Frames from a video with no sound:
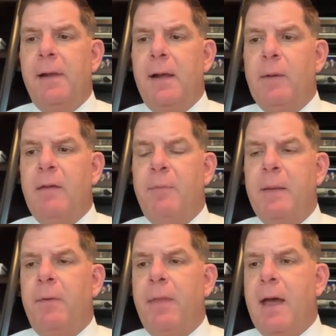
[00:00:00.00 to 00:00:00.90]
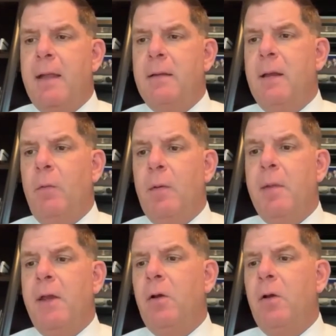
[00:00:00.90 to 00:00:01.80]
We have people that we
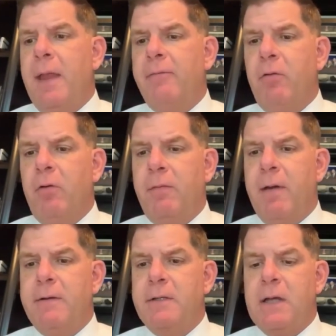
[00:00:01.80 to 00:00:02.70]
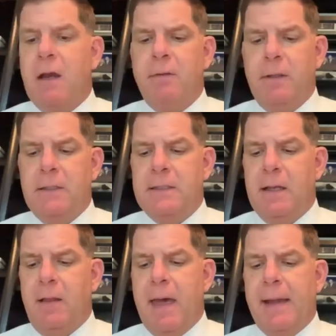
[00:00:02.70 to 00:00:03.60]
might know that have coronavirus currently
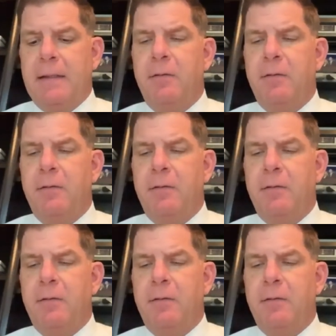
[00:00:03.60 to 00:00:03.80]
still active